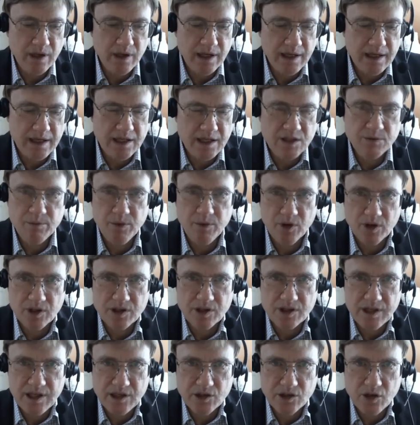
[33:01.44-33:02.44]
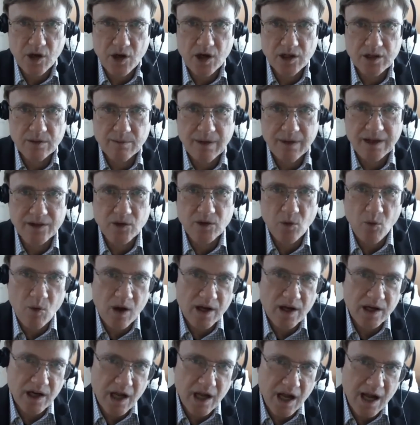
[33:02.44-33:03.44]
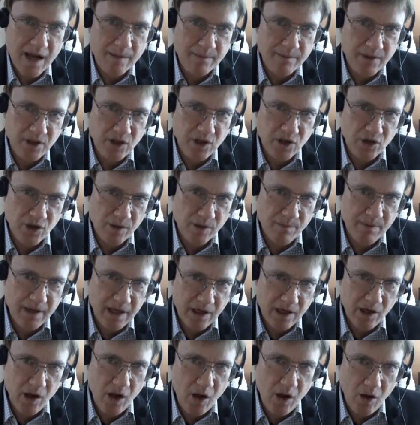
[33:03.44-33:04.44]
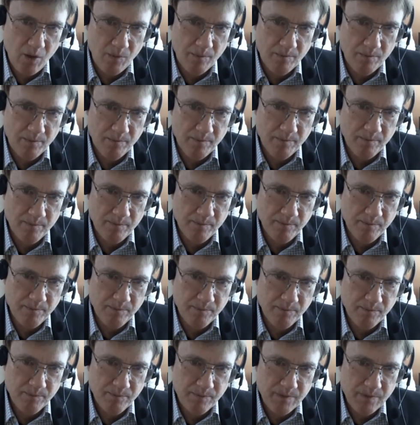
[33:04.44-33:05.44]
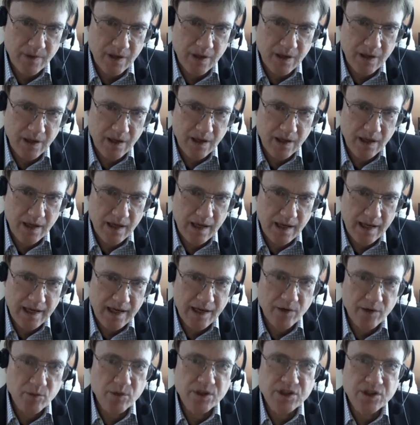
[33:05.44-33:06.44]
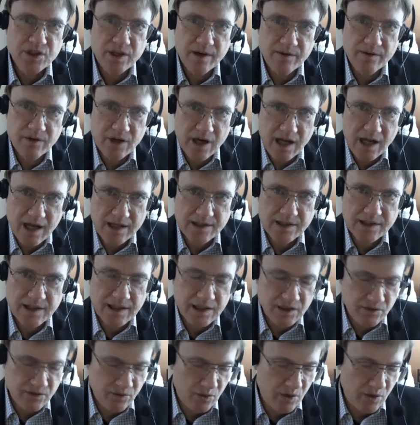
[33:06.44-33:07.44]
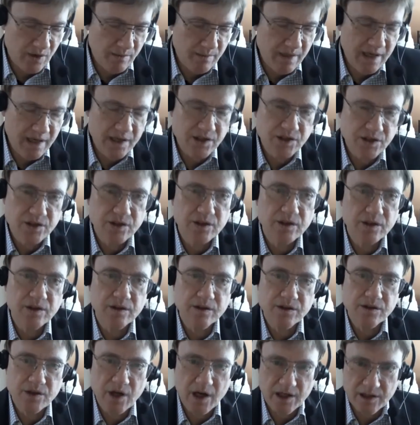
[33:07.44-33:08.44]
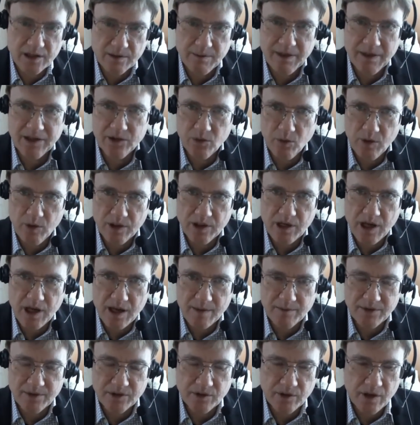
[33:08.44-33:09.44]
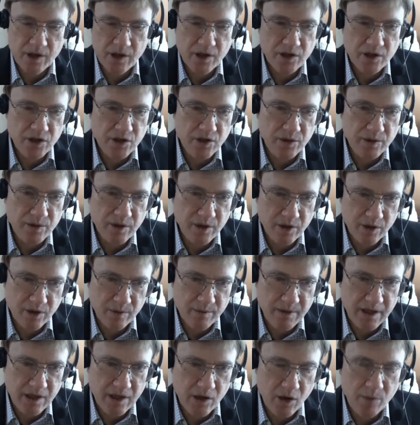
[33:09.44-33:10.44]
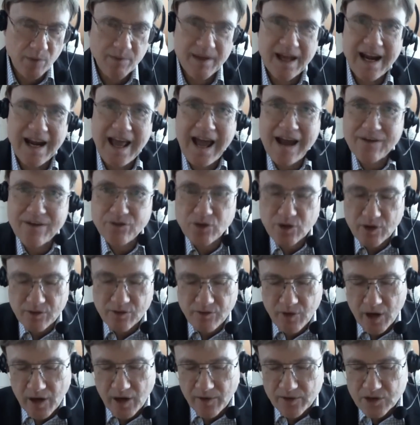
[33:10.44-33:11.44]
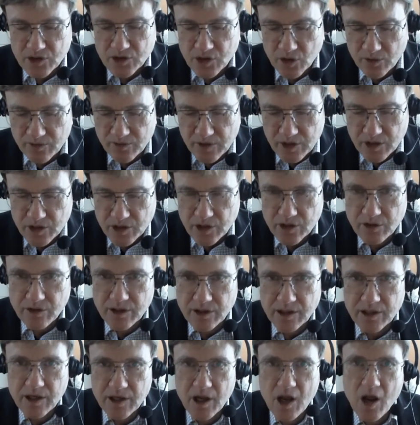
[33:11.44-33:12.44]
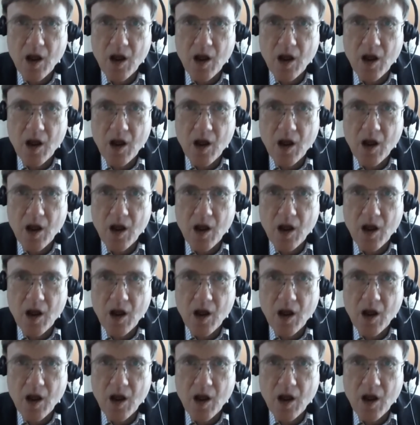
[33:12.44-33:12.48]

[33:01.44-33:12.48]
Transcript: in his books, he talked about the one common European home. And Edward Shevardnadze, his foreign minister, talked about the one common European home. Then after the fall of the Soviet Union,